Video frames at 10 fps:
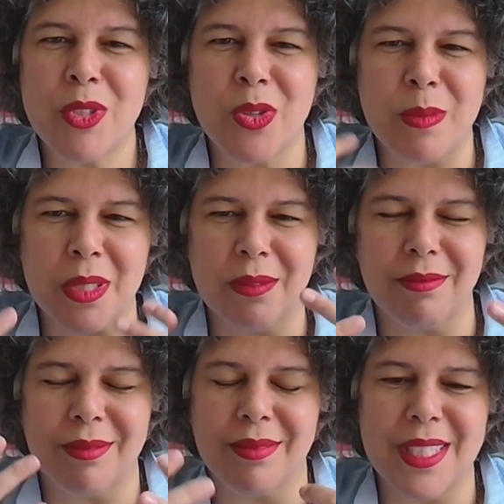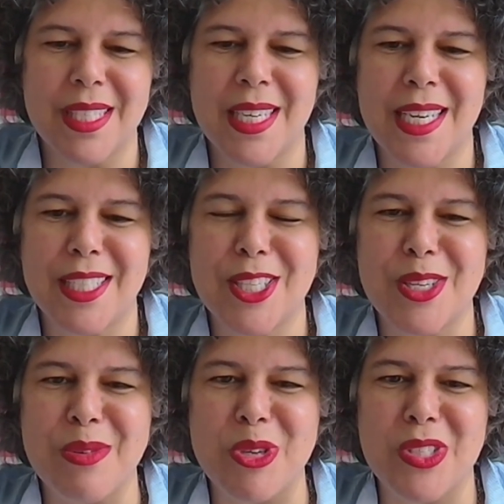So I'm listening to
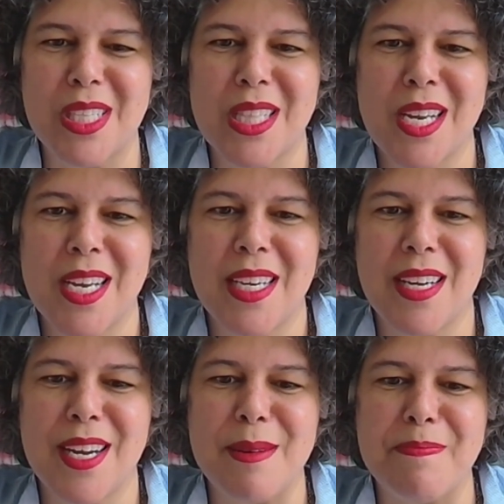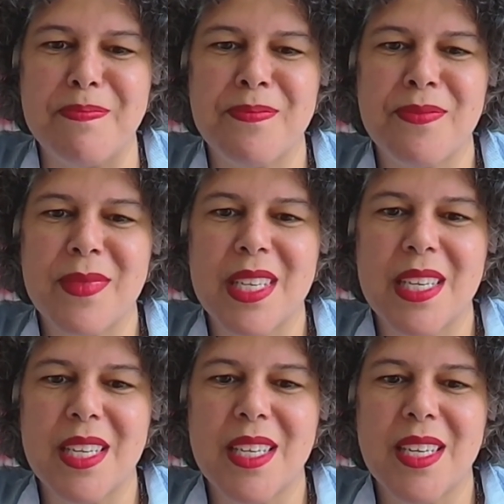their music a lot.
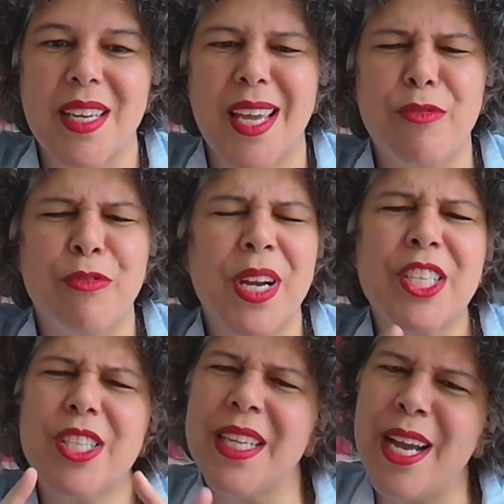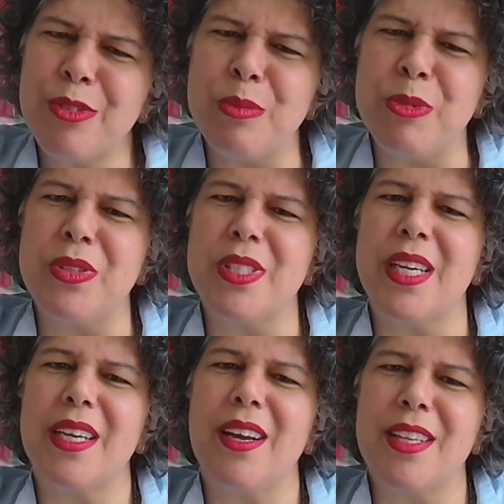And French lounge
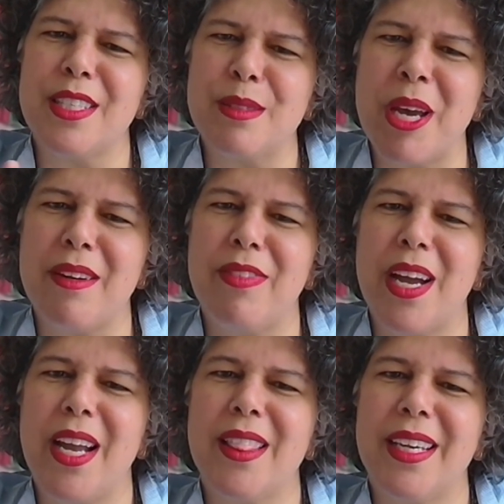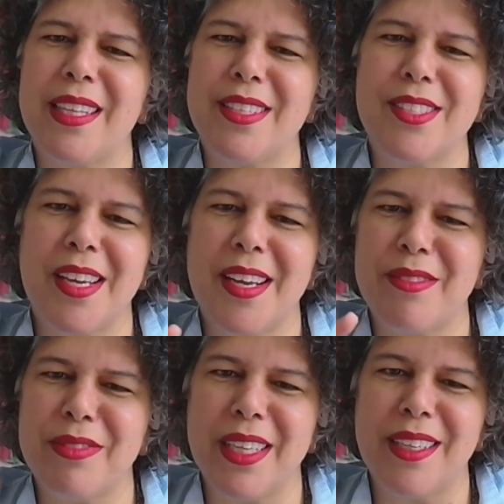music on Spotify, like this kind
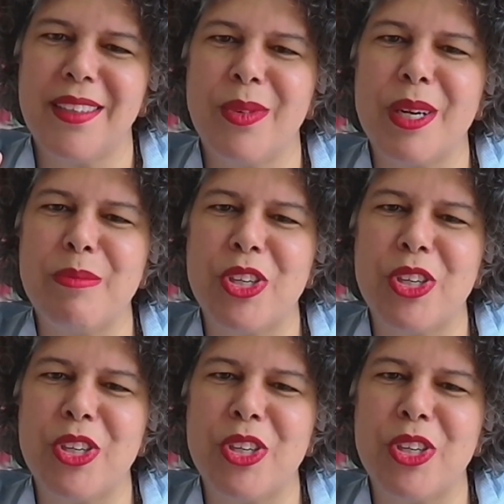of like when I'm